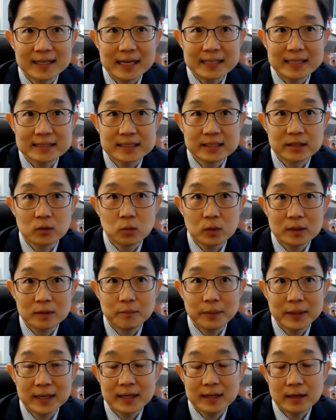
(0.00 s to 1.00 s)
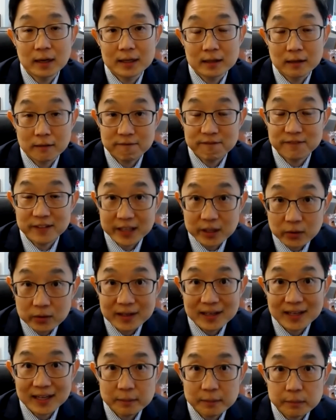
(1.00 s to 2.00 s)
I still would pin it on the
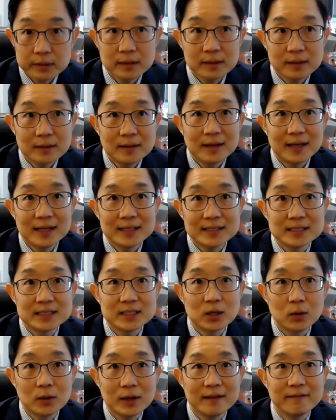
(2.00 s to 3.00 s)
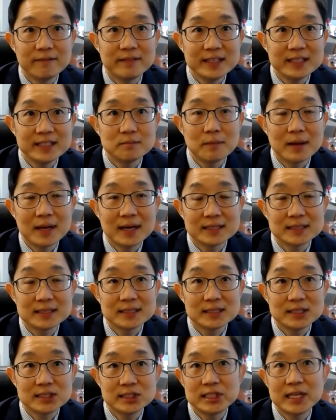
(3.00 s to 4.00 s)
phenotype. And so if these
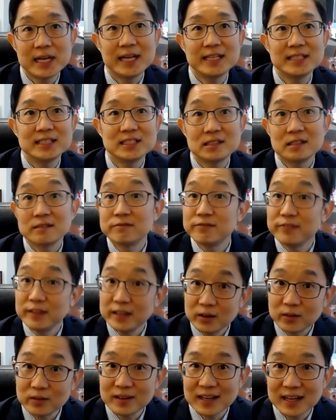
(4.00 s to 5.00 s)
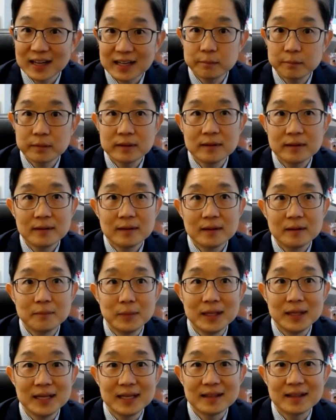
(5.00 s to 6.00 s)
medicines change the phenotype,
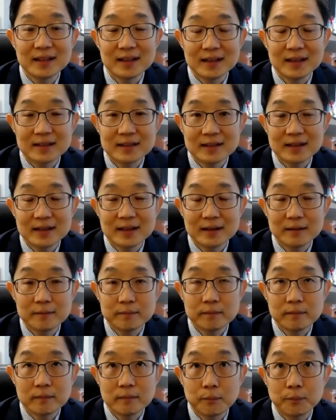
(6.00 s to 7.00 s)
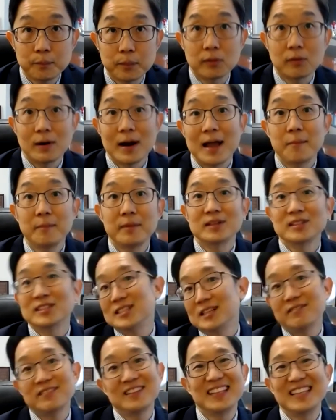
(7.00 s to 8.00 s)
meaning the um, parameters
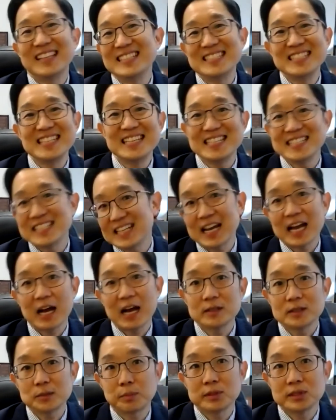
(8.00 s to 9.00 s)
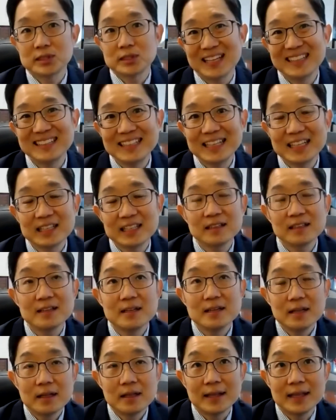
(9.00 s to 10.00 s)
of the disease and how it's presenting,
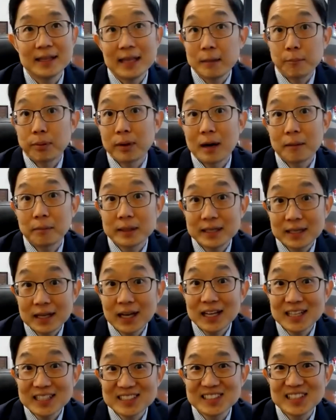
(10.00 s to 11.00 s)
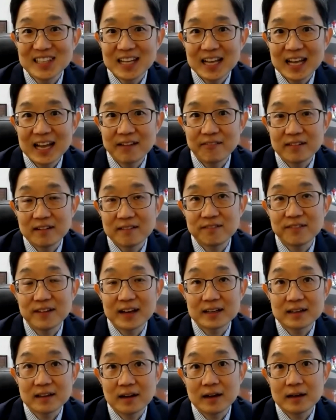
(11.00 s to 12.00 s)
then that probably does have an
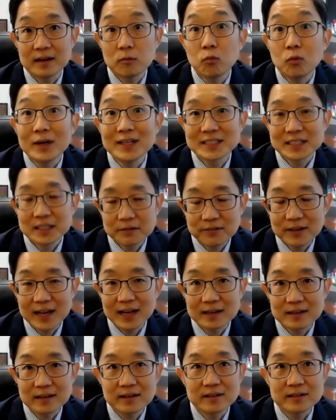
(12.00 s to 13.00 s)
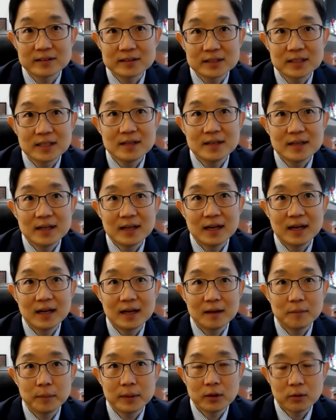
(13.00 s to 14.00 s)
effect on risk factors.
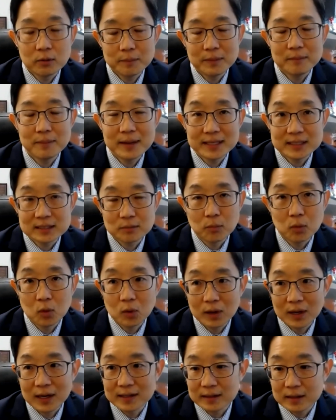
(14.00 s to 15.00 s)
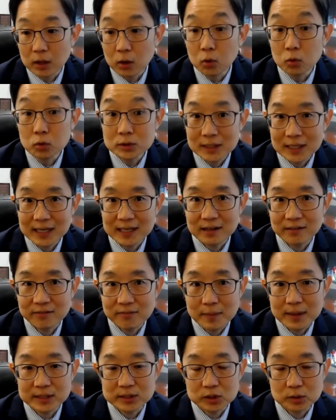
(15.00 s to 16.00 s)
Uh, but it would be based more on those kind of
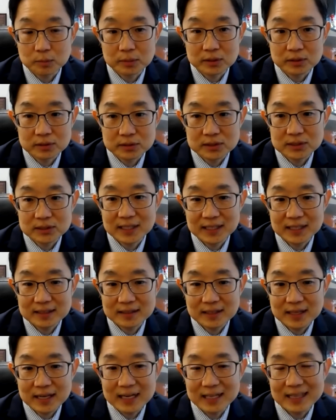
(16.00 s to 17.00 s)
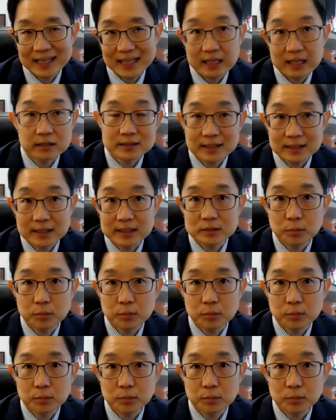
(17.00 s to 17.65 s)
measurables than anything else at this